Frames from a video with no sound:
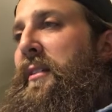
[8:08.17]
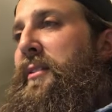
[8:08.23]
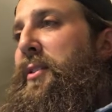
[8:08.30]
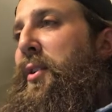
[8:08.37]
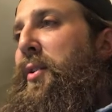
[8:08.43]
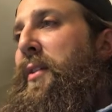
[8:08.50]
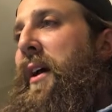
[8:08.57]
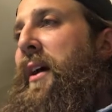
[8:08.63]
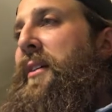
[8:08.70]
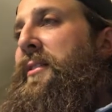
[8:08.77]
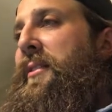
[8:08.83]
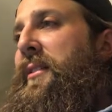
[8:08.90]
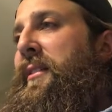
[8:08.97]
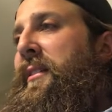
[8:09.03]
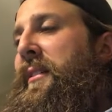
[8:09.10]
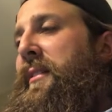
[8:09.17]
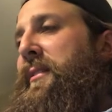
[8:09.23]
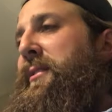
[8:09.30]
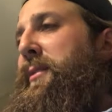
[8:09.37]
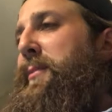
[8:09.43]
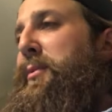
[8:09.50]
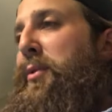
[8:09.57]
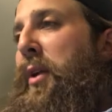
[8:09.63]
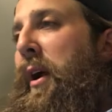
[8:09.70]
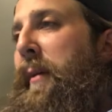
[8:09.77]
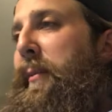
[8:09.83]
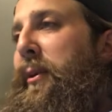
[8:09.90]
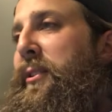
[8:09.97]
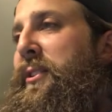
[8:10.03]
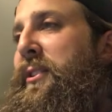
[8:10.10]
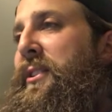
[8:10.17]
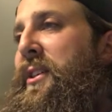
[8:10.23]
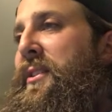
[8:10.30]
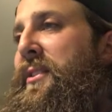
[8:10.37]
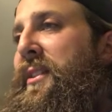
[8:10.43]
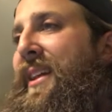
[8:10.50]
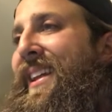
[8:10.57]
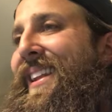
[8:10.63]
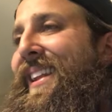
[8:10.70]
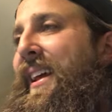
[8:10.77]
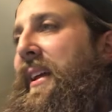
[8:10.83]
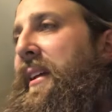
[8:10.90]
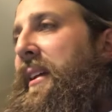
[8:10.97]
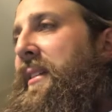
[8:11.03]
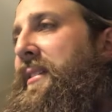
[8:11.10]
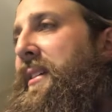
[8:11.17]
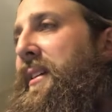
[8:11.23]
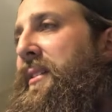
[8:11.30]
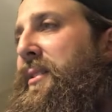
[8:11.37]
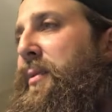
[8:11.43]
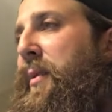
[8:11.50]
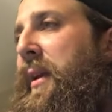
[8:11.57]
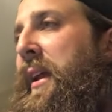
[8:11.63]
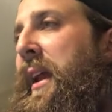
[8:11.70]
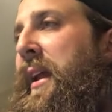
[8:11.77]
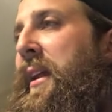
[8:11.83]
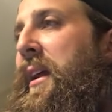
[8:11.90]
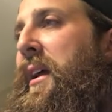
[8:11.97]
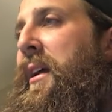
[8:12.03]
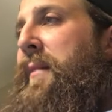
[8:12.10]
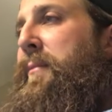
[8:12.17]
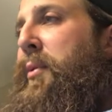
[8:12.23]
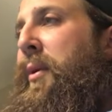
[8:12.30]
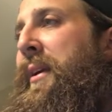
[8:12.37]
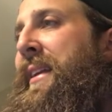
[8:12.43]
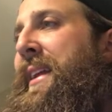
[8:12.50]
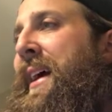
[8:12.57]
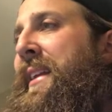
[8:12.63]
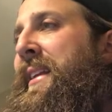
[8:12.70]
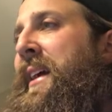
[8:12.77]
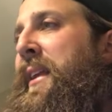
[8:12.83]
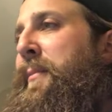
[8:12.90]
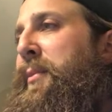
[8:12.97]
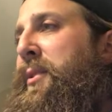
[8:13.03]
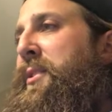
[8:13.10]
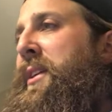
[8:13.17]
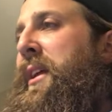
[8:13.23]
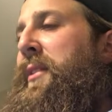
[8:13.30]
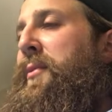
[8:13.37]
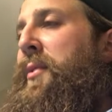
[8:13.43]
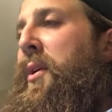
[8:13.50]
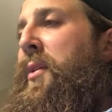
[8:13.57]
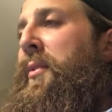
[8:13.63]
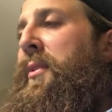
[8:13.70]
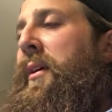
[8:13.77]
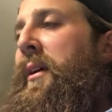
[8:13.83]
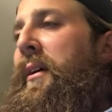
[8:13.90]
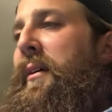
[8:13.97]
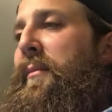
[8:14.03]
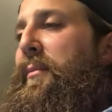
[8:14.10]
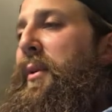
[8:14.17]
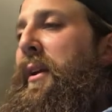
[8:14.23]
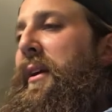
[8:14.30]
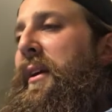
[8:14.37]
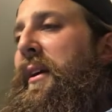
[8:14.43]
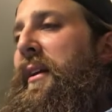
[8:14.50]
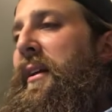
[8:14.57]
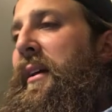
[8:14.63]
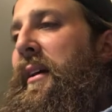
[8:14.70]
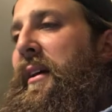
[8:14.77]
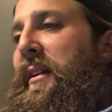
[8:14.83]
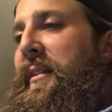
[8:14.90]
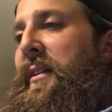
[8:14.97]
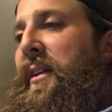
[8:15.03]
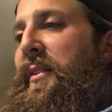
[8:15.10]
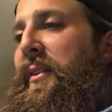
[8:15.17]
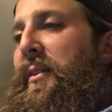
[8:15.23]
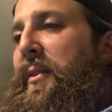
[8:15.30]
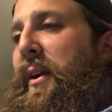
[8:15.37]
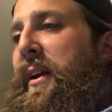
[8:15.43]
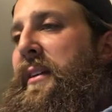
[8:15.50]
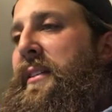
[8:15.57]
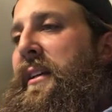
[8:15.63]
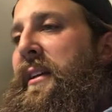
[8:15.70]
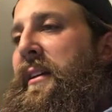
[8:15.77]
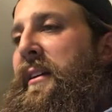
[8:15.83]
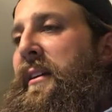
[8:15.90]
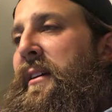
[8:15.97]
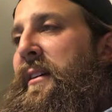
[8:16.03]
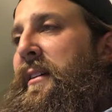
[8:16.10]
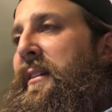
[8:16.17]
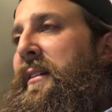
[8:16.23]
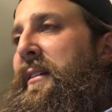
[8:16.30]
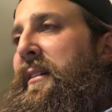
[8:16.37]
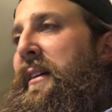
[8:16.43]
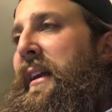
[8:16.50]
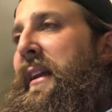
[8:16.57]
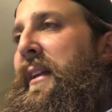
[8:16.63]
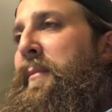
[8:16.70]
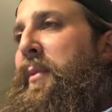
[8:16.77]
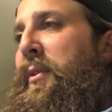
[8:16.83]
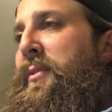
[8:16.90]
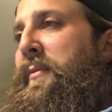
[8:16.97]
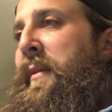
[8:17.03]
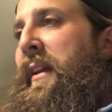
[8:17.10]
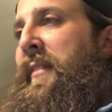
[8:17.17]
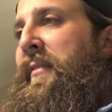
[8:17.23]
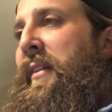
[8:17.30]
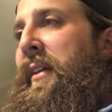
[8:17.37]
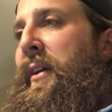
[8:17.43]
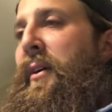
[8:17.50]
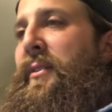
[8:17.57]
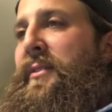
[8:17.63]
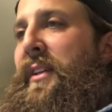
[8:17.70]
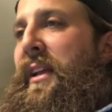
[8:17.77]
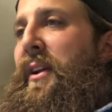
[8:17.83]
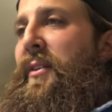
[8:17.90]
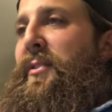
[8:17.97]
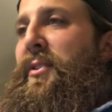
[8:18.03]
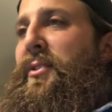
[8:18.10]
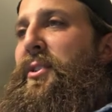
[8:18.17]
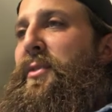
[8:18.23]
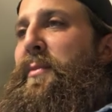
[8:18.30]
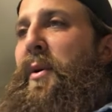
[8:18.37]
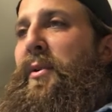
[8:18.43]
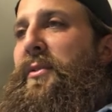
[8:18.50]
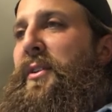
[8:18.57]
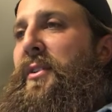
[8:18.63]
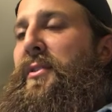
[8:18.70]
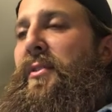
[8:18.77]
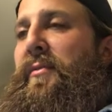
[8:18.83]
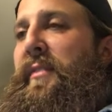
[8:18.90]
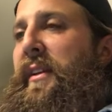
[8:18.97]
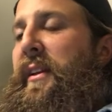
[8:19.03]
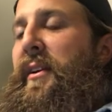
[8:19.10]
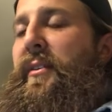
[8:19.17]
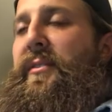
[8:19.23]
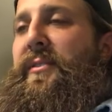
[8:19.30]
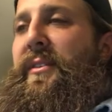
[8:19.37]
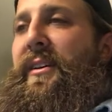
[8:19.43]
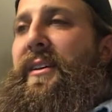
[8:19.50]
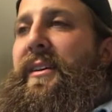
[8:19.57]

2,000 subscribers, just like 628.99% growth. Pretty good, nothing crazy. He didn't post many videos. He also just posted 2 videos.